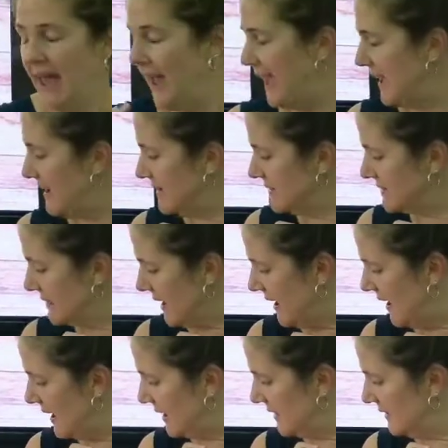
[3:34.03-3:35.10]
and
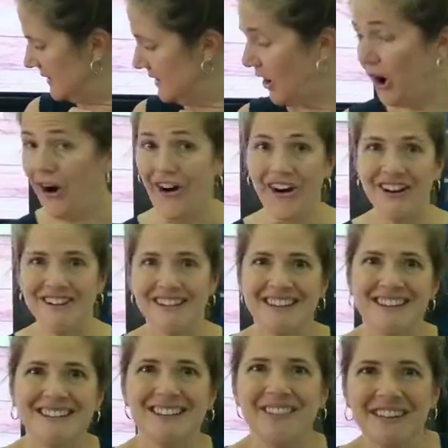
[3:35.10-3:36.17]
a heart.
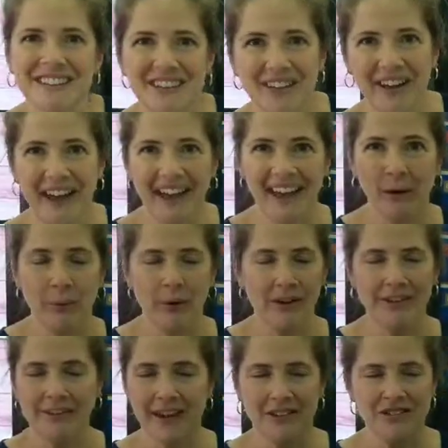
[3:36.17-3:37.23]
So it's okay, it
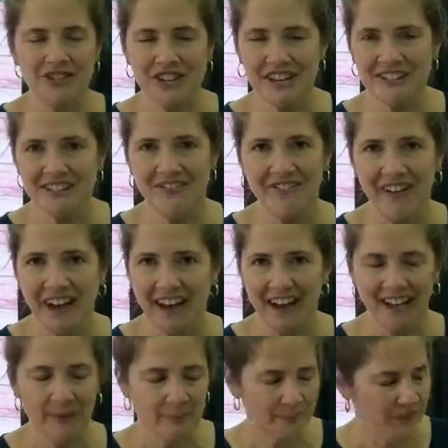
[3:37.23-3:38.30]
works out just
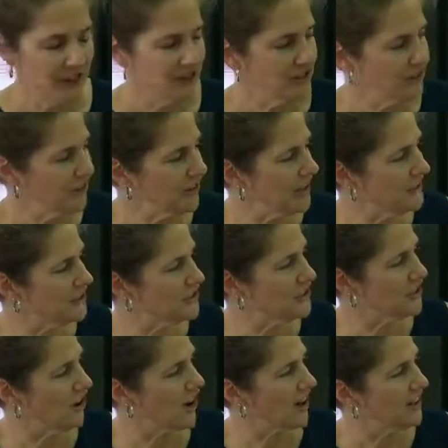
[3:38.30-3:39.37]
fine. So let's
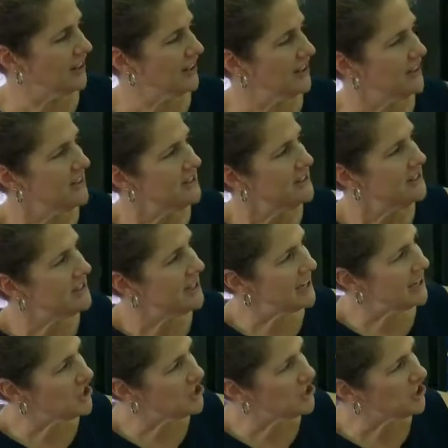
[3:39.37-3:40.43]
start.
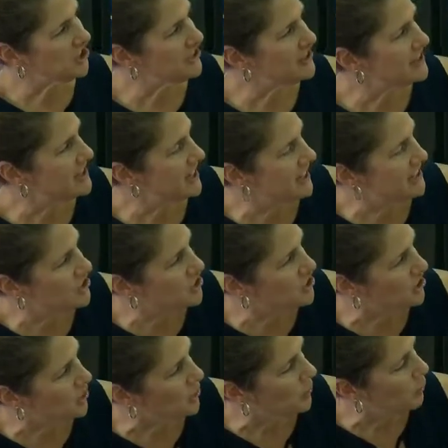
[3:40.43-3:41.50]

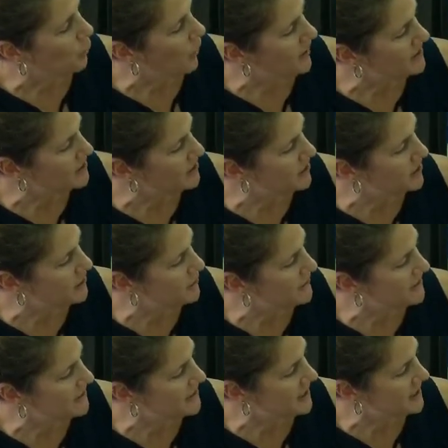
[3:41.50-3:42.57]
Teacher, what do you
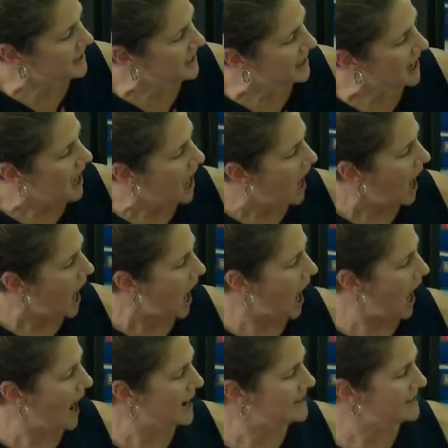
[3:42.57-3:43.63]
see?
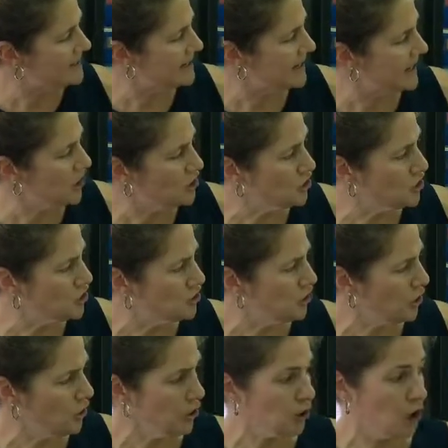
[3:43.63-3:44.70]
I see a
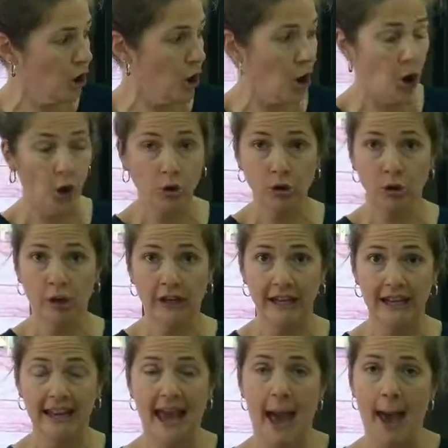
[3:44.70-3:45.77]
circle
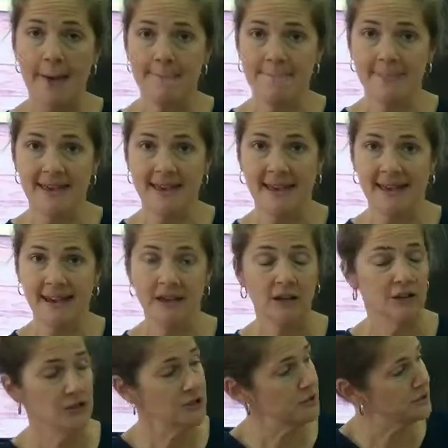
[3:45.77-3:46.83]
looking at me.
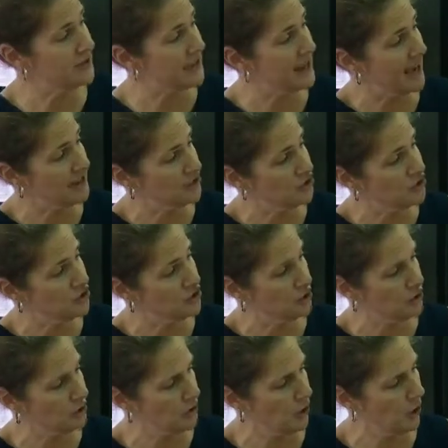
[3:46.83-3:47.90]
Do you see that
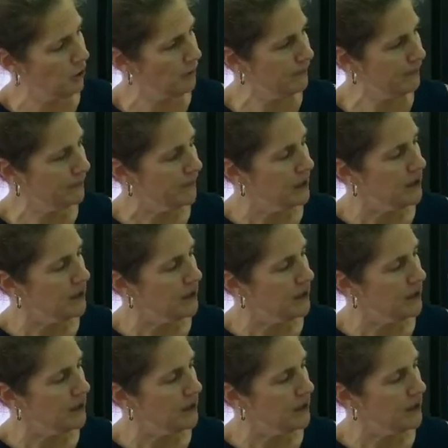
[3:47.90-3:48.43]
circle?